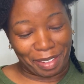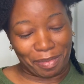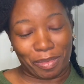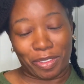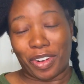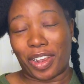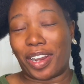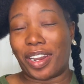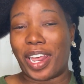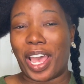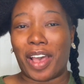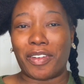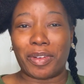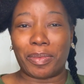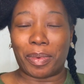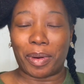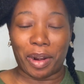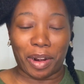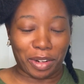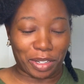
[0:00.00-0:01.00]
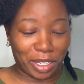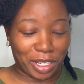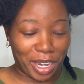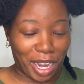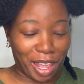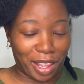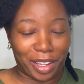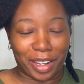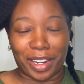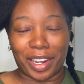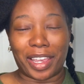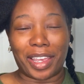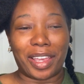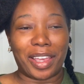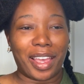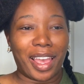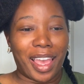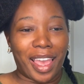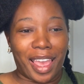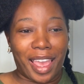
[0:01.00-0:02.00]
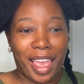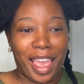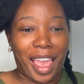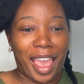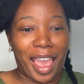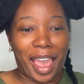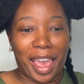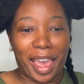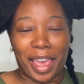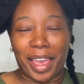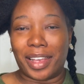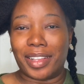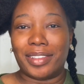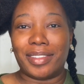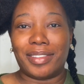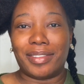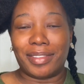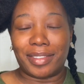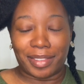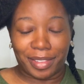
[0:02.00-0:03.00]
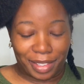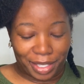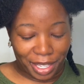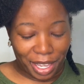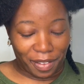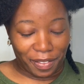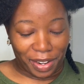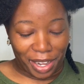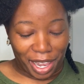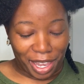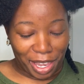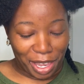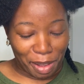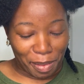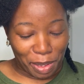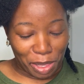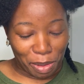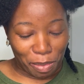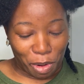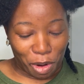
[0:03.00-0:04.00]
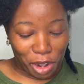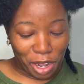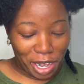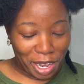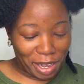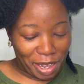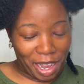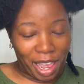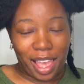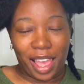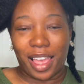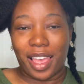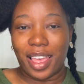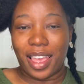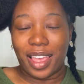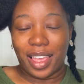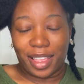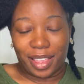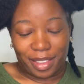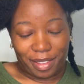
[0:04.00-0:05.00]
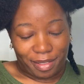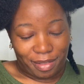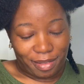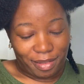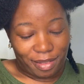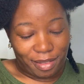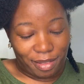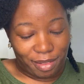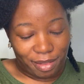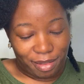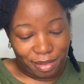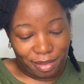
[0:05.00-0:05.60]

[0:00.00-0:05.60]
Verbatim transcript: trying to have a personality at 7 a.m. in the morning.